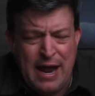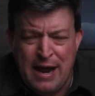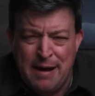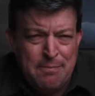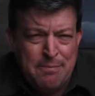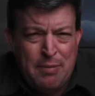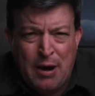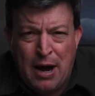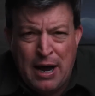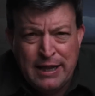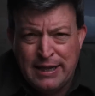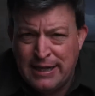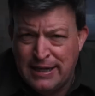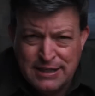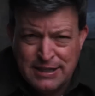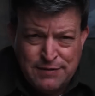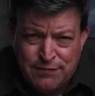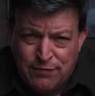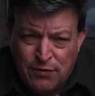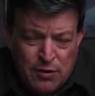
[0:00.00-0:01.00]
and buy
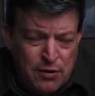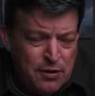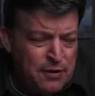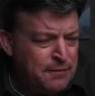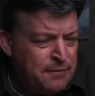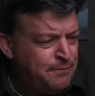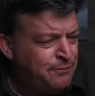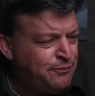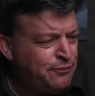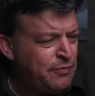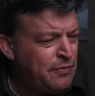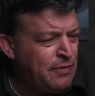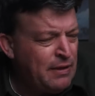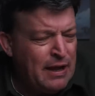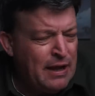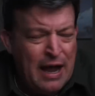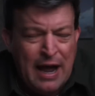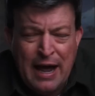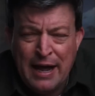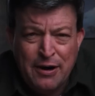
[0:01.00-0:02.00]
these for,
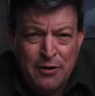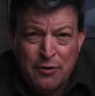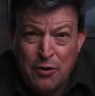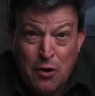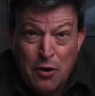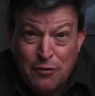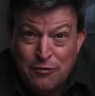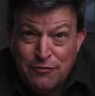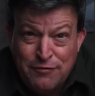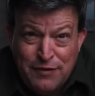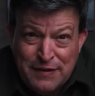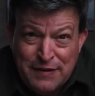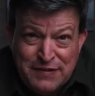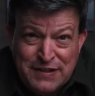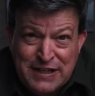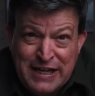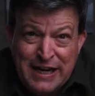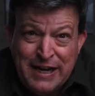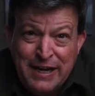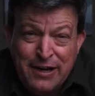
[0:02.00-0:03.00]
I don't know,
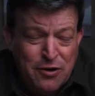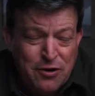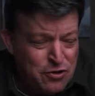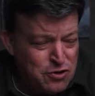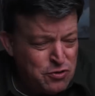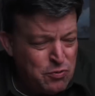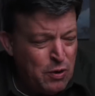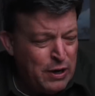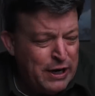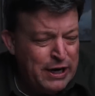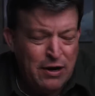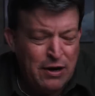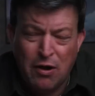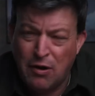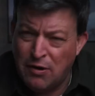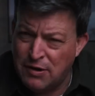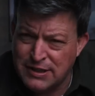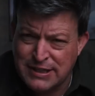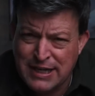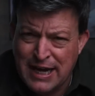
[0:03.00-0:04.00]
$15 or
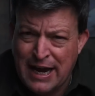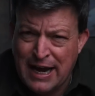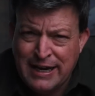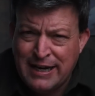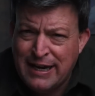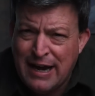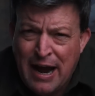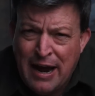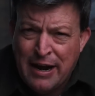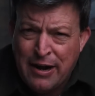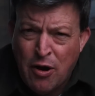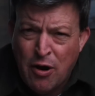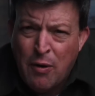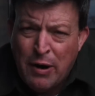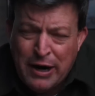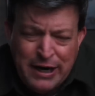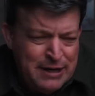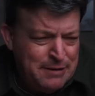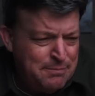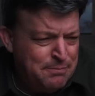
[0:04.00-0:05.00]
$20. I know
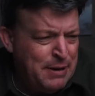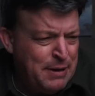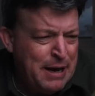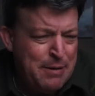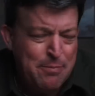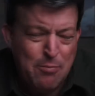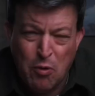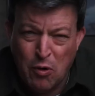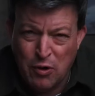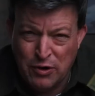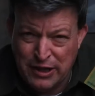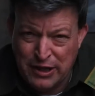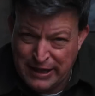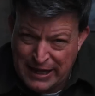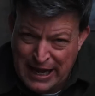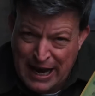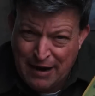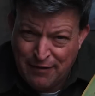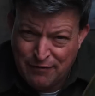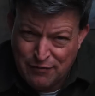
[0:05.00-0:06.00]
I didn't pay more than
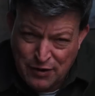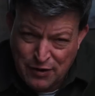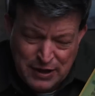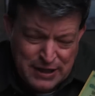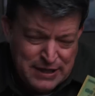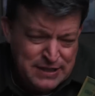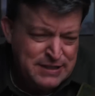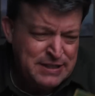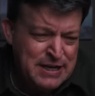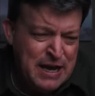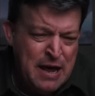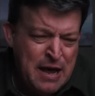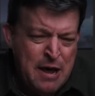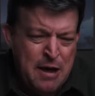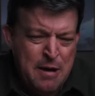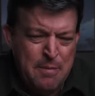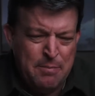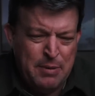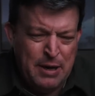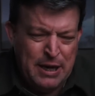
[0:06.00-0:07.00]
that for this,
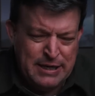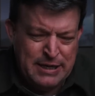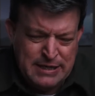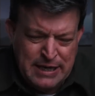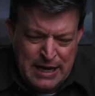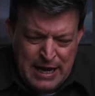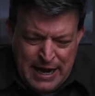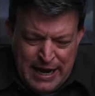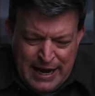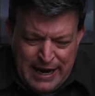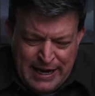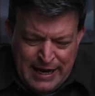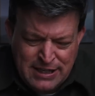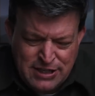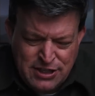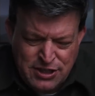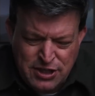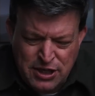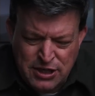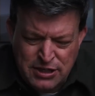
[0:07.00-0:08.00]
but
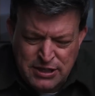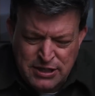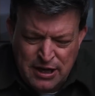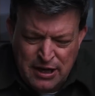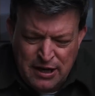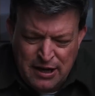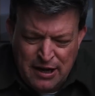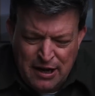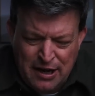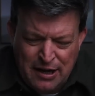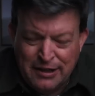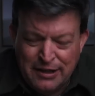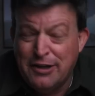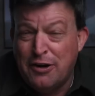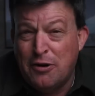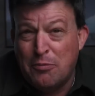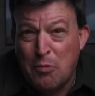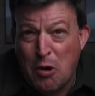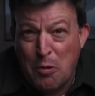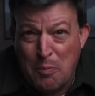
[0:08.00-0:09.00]
it's just a
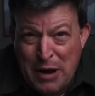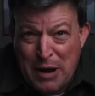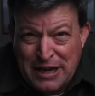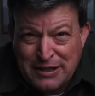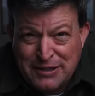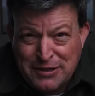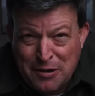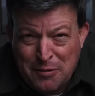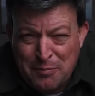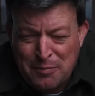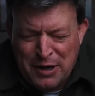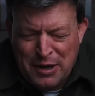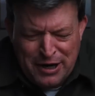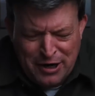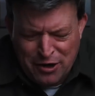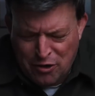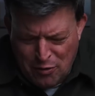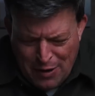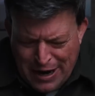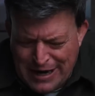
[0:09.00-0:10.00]
little momentum
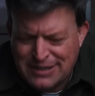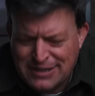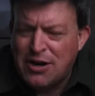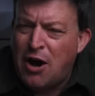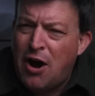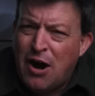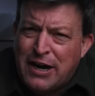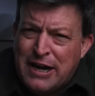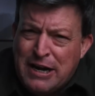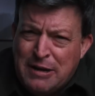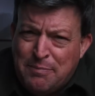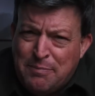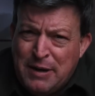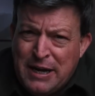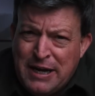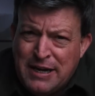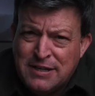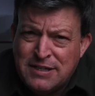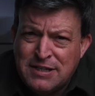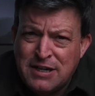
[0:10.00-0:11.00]
and a great talking
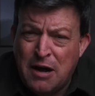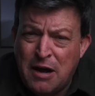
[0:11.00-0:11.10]
piece